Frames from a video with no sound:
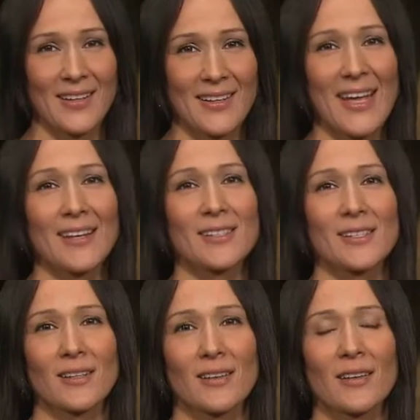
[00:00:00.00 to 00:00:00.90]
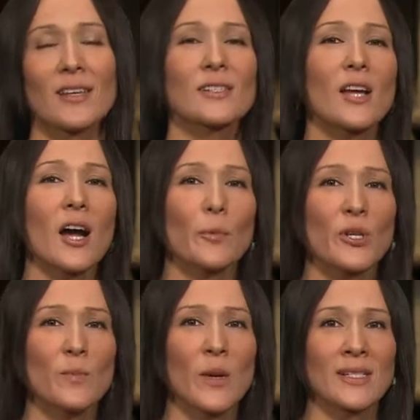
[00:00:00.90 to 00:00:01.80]
Next, the
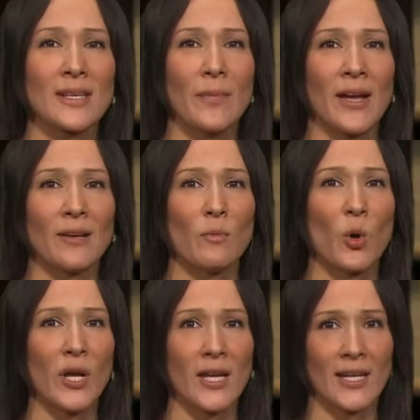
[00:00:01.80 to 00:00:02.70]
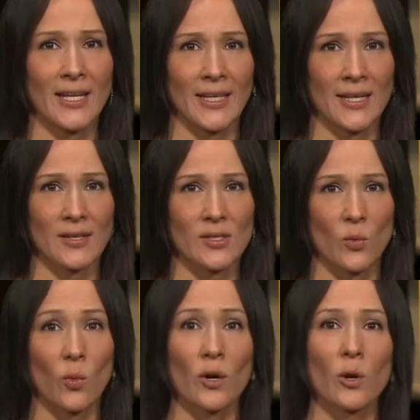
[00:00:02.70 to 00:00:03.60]
Stock-Bridge Munsee Band of Mohican Indians
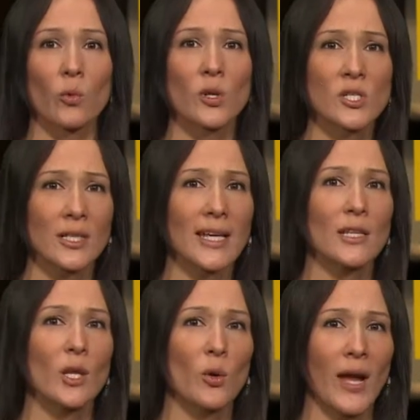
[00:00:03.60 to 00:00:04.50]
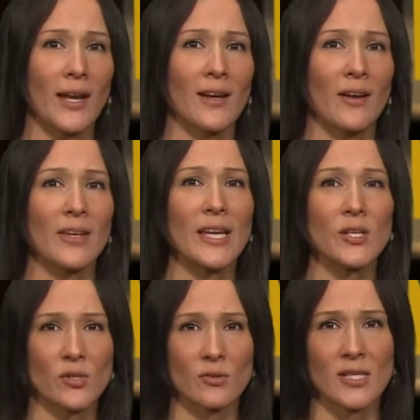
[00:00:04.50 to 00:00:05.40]
were originally located on the
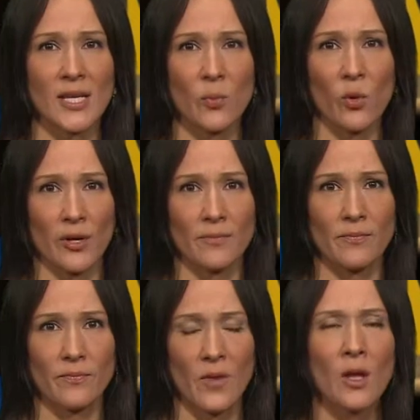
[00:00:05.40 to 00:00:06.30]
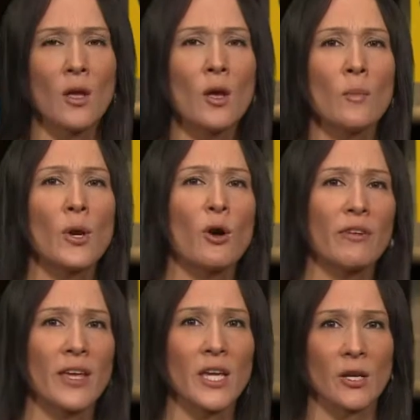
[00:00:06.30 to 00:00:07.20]
eastern seaboard. But
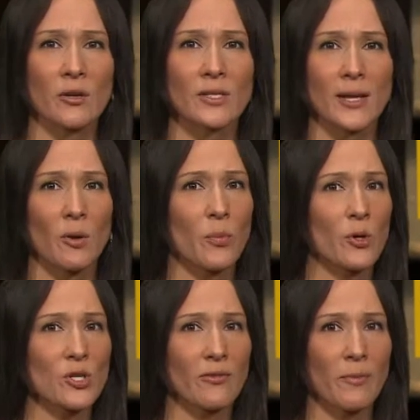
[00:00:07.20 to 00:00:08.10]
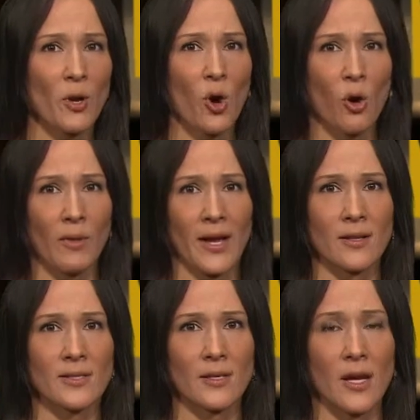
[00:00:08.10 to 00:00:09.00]
over the years, they were pushed from their
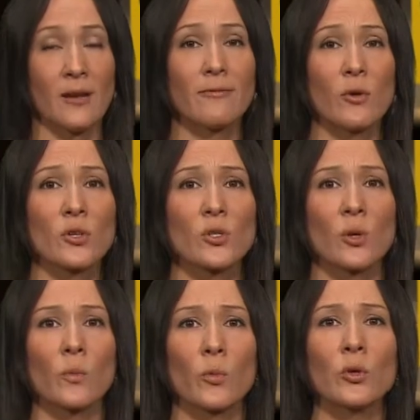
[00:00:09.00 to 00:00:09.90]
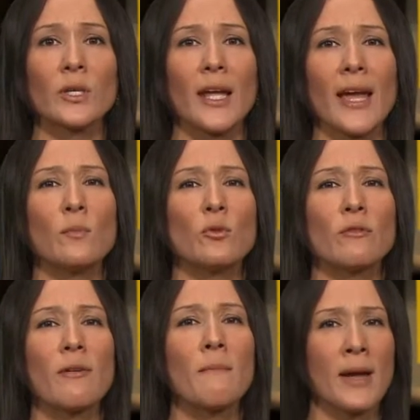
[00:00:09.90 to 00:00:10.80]
homelands and forced to uproot and
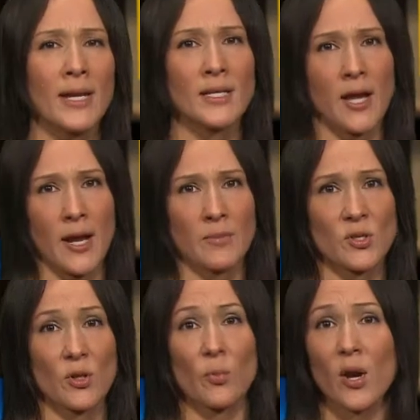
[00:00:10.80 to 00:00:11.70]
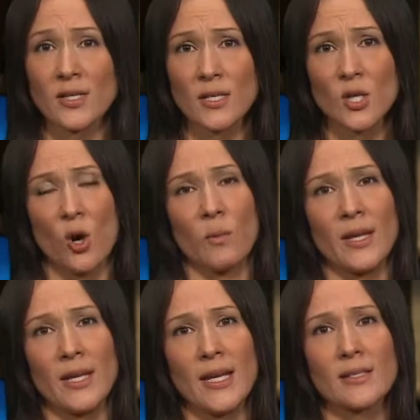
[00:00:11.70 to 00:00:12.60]
move many times to their present home
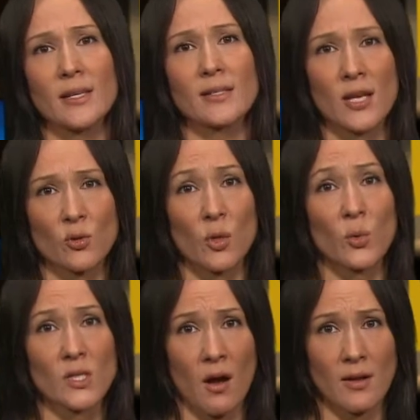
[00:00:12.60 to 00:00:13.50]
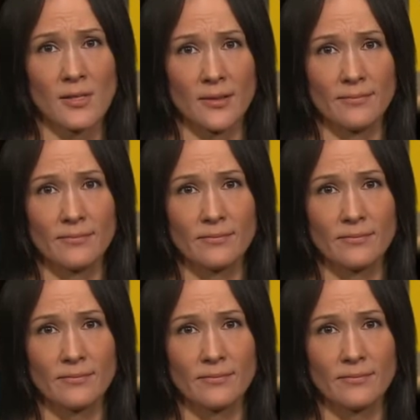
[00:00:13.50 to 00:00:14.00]
in east central Wisconsin.